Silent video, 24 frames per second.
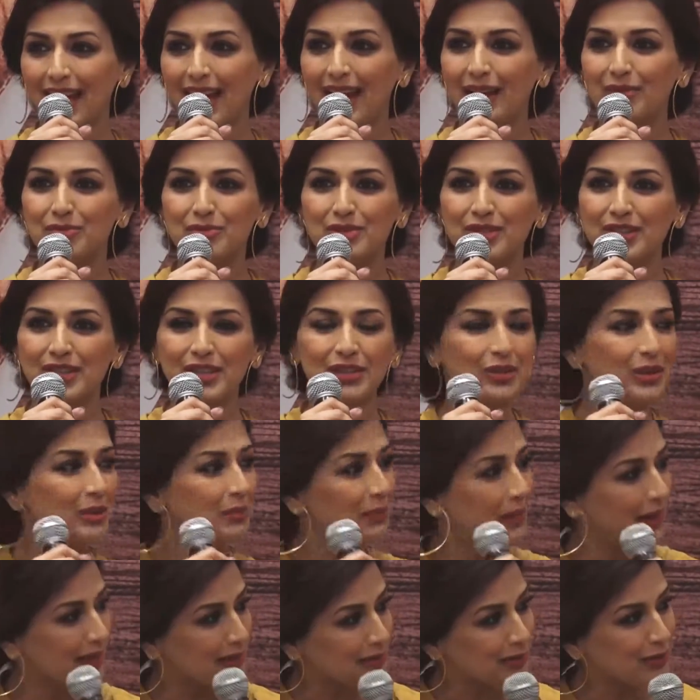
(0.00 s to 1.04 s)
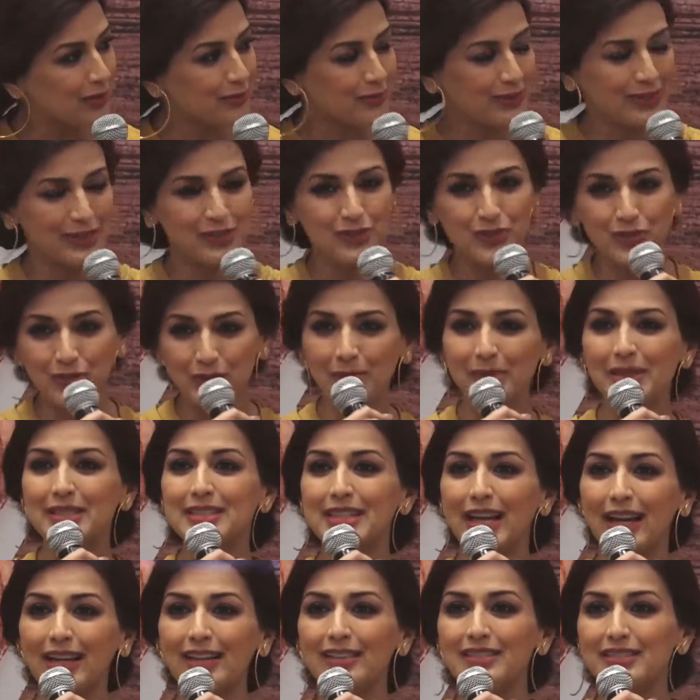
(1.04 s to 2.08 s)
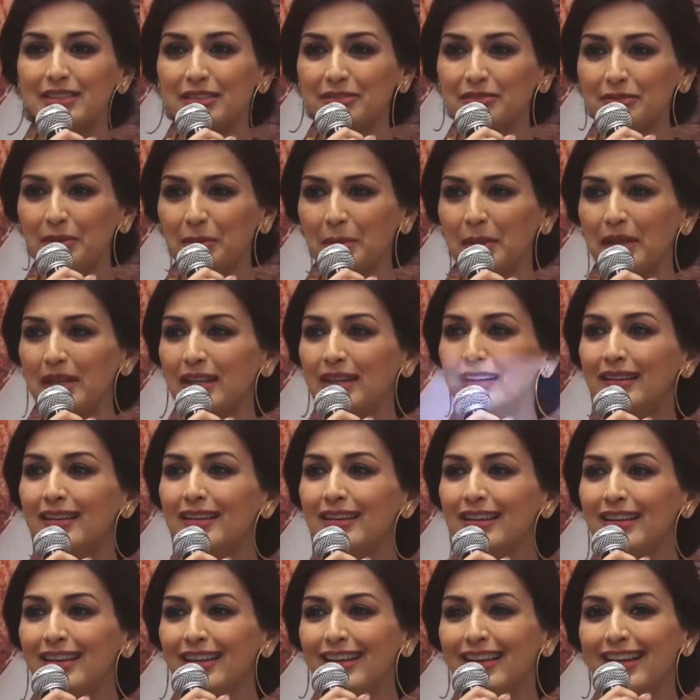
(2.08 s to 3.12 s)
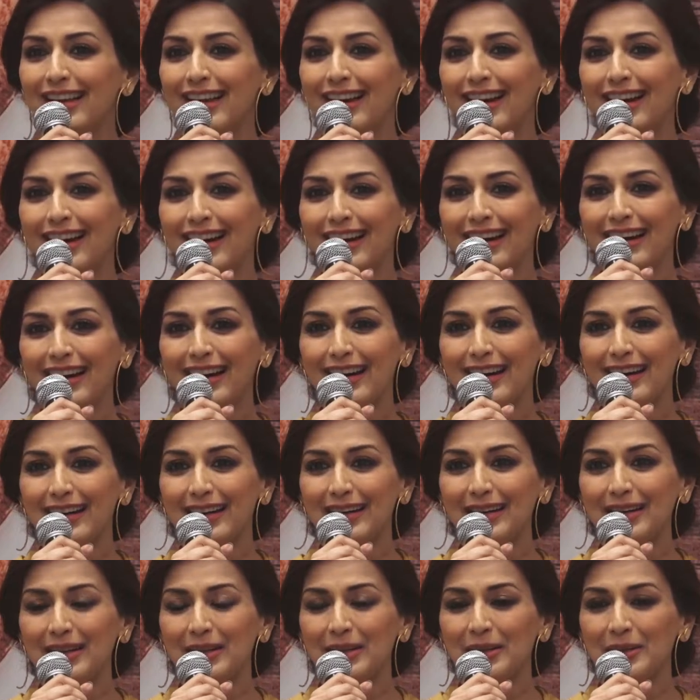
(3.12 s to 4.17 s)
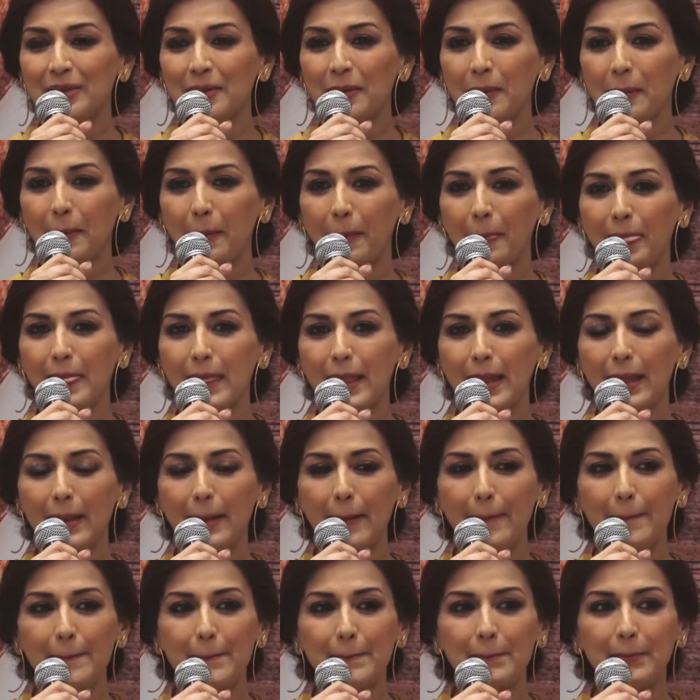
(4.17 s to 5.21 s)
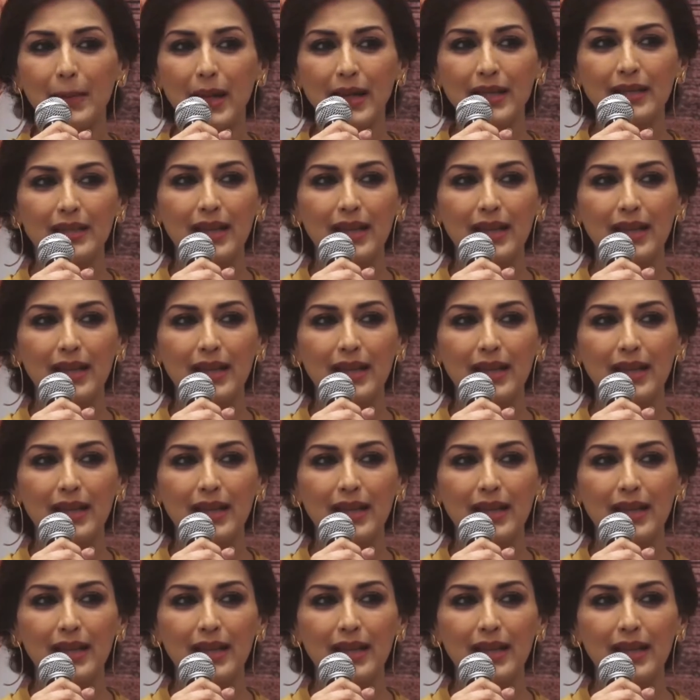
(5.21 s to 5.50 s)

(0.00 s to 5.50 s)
I'm sitting on a panel of extremely talented women here. Uh, my